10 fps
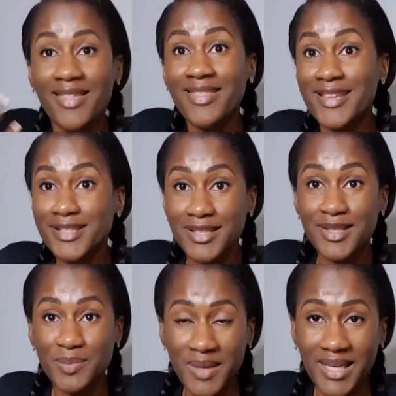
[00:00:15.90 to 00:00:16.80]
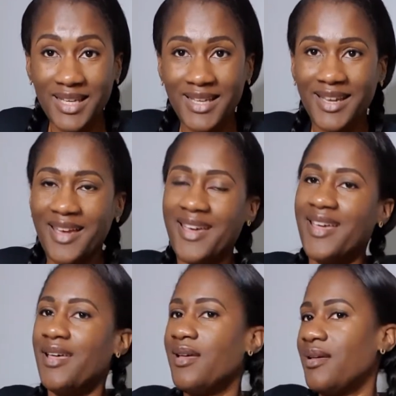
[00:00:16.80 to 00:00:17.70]
this is me,
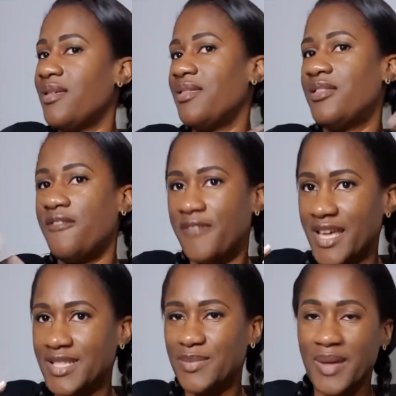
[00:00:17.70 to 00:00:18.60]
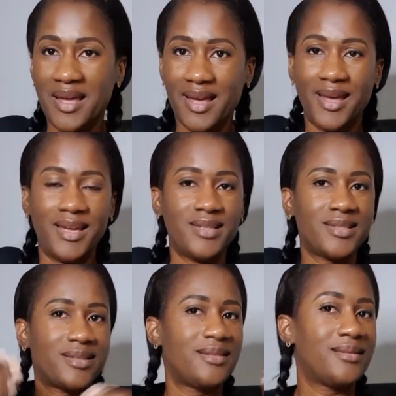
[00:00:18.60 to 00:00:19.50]
the face
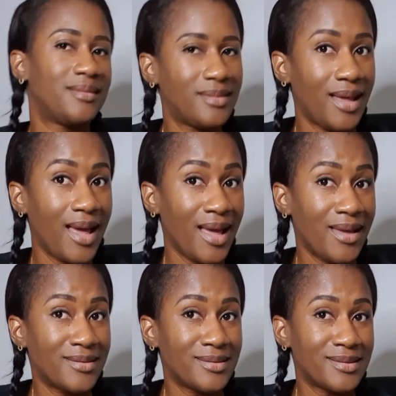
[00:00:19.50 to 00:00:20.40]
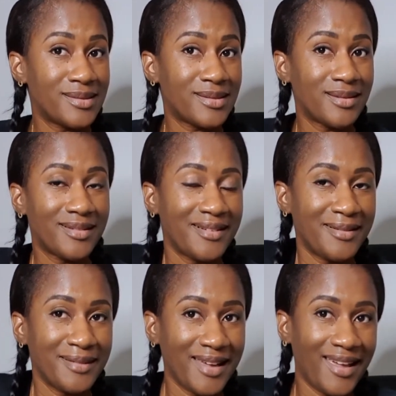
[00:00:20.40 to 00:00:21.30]
behind the hands.
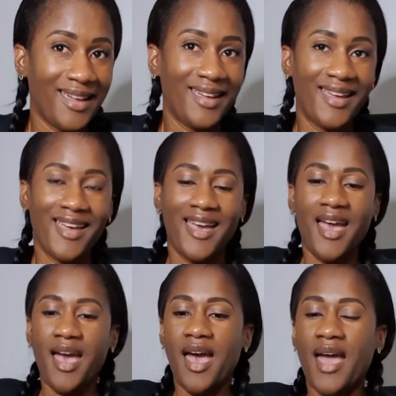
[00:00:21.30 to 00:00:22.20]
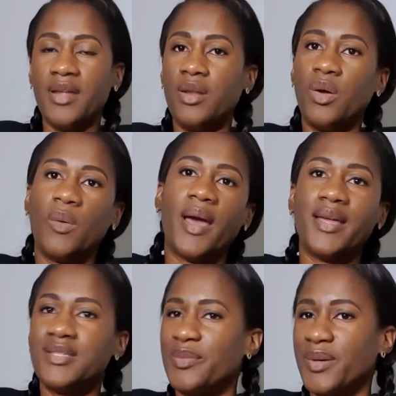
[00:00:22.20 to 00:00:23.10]
Okay? I know I
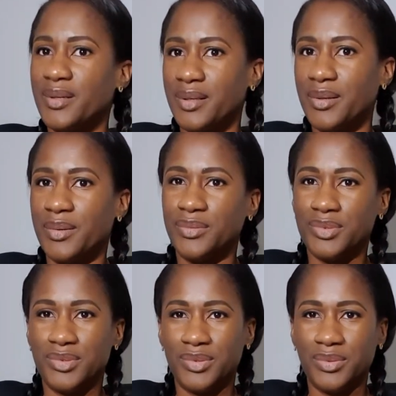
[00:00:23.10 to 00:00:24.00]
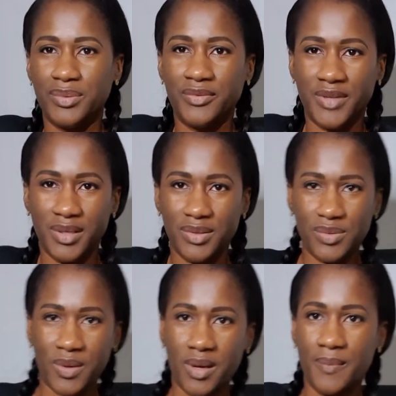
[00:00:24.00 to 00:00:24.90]
typically don't do videos
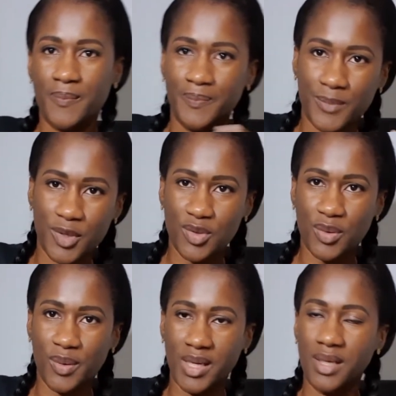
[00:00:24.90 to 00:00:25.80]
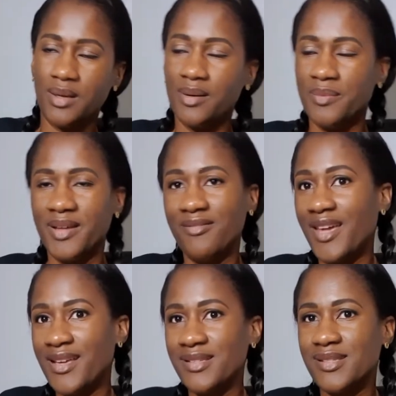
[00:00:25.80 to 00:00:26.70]
where I'm showing my
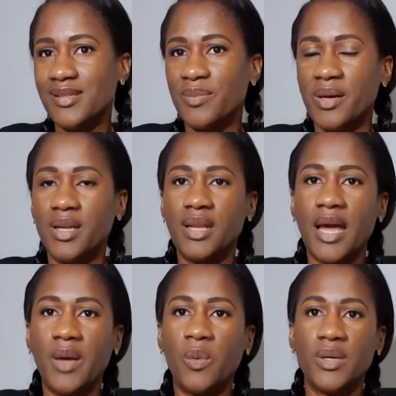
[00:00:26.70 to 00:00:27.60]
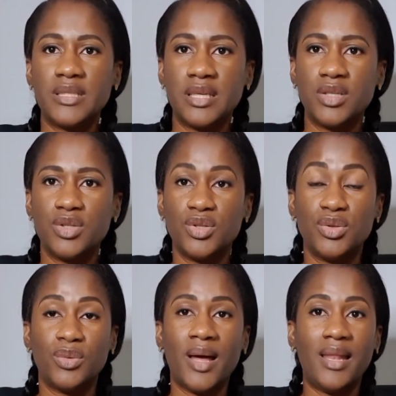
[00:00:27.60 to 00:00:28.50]
face, but I wanted to
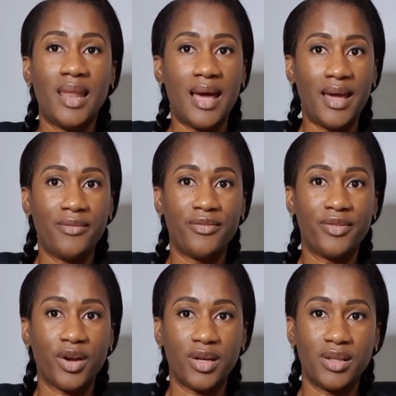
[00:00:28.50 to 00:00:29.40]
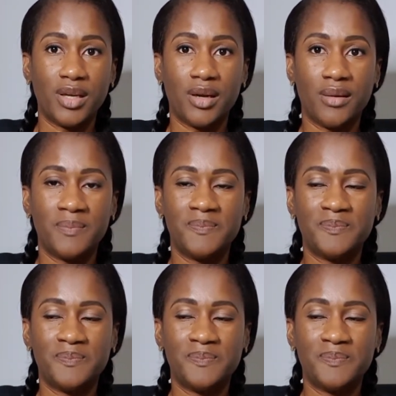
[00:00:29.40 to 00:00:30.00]
do a live earlier.